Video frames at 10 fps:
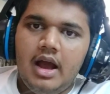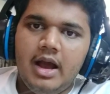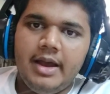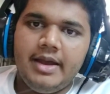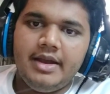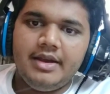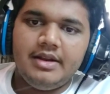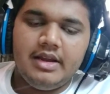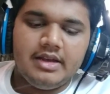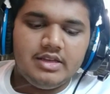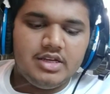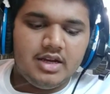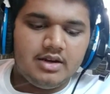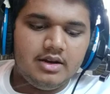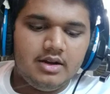I like
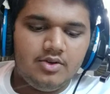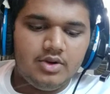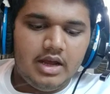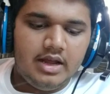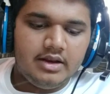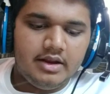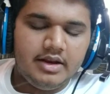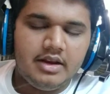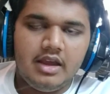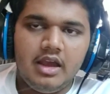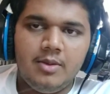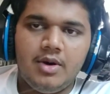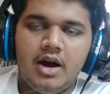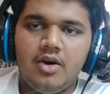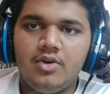checked it out, and it came
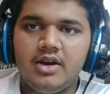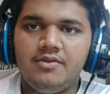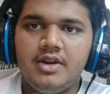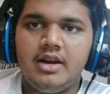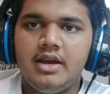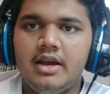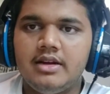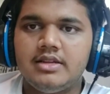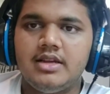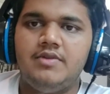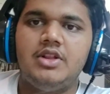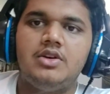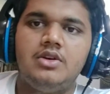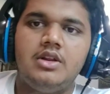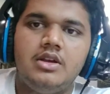out every day at
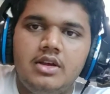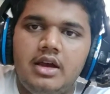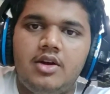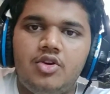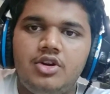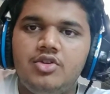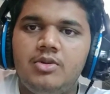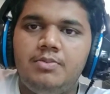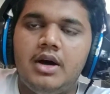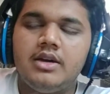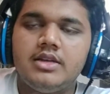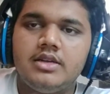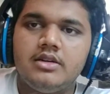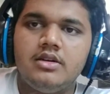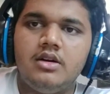7:30 according to the past